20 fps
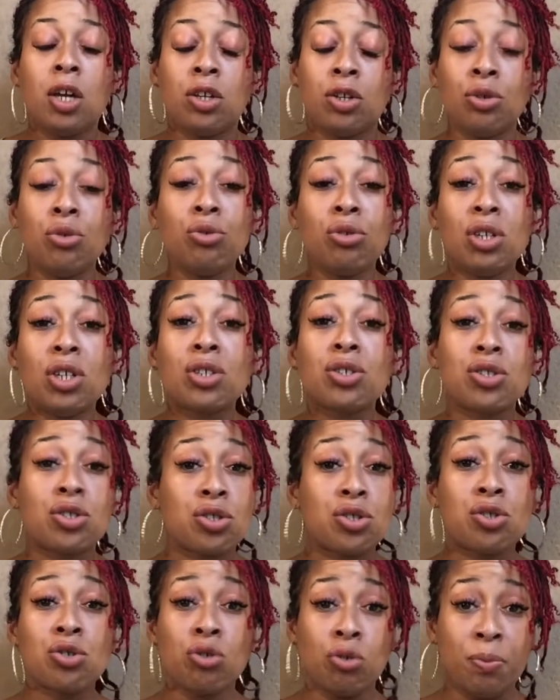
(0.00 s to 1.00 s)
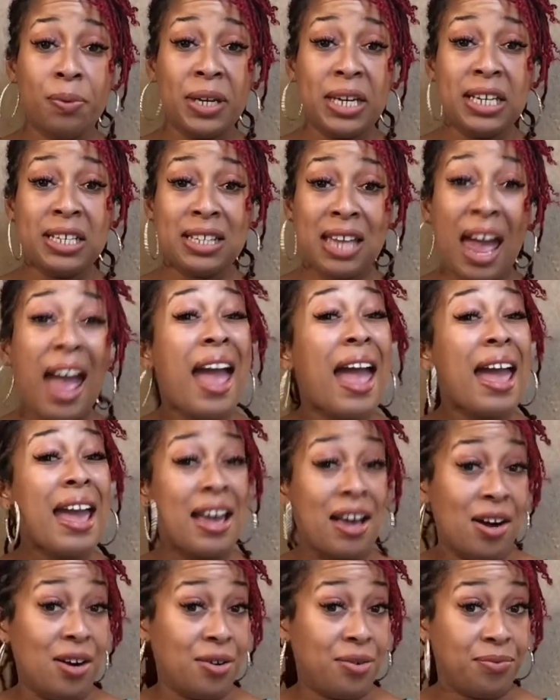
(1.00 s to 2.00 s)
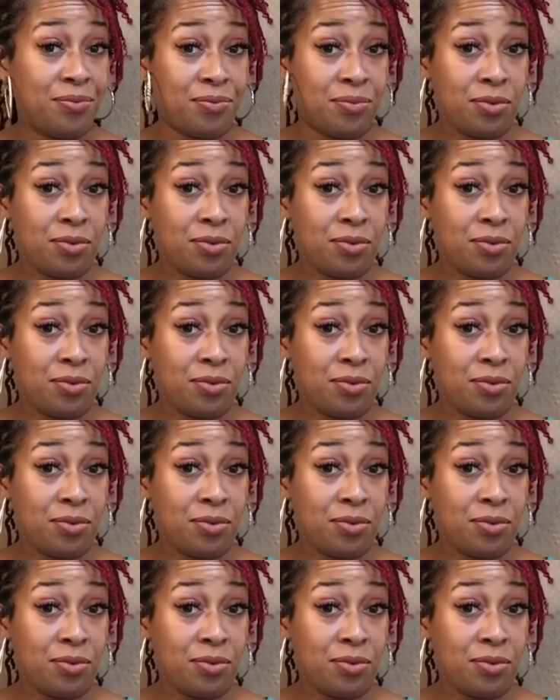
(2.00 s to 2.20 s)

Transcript: you look stupid as hell.